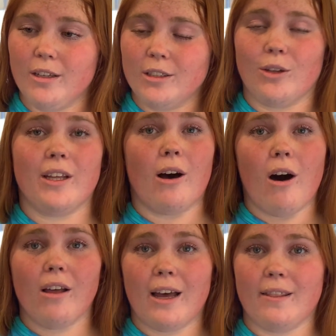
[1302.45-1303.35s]
So they
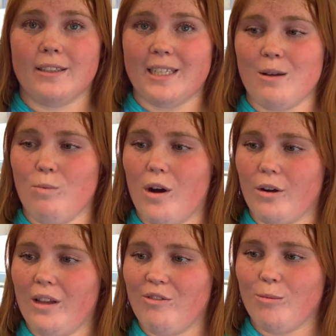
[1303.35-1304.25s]
all had the same
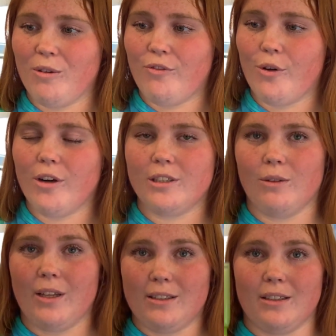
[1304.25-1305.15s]
water level before, so
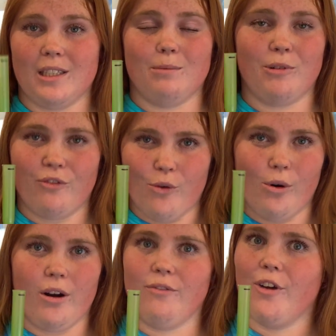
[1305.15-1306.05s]
this is the
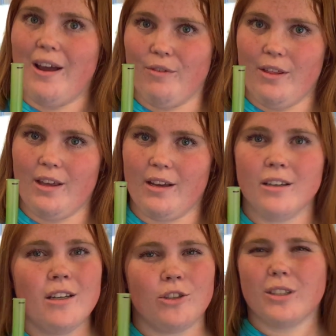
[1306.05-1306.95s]
before for everything,
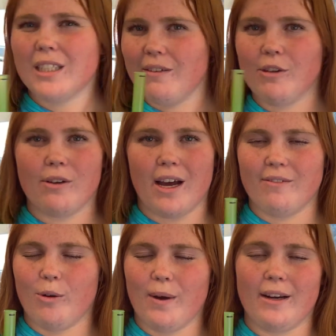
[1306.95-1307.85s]
just to give you kind
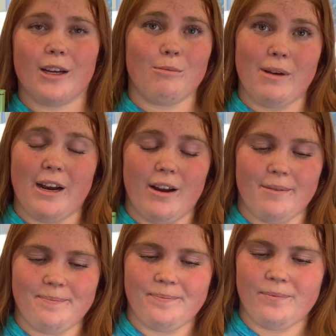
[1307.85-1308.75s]
of a way to compare it.
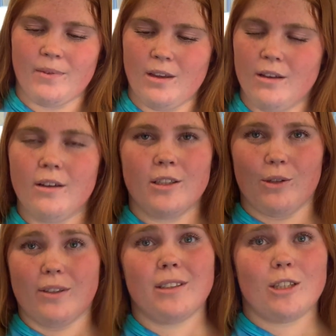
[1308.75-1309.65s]

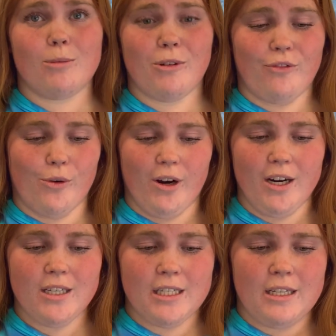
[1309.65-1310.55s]
So this is our
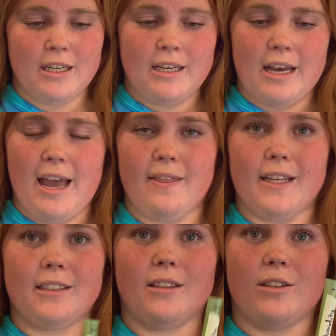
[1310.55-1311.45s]
before, and
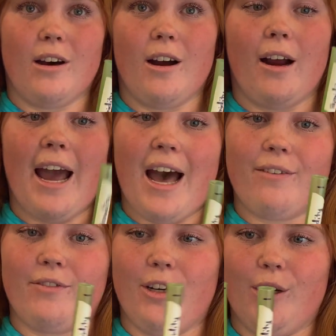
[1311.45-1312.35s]
this is our
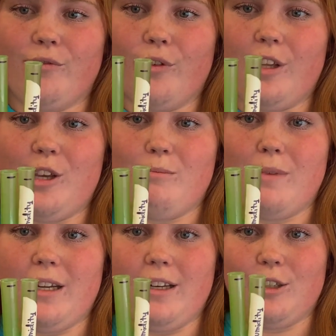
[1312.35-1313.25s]
after for the
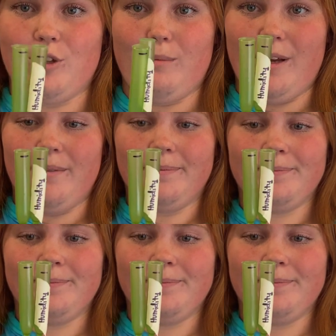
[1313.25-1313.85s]
humidity treatment.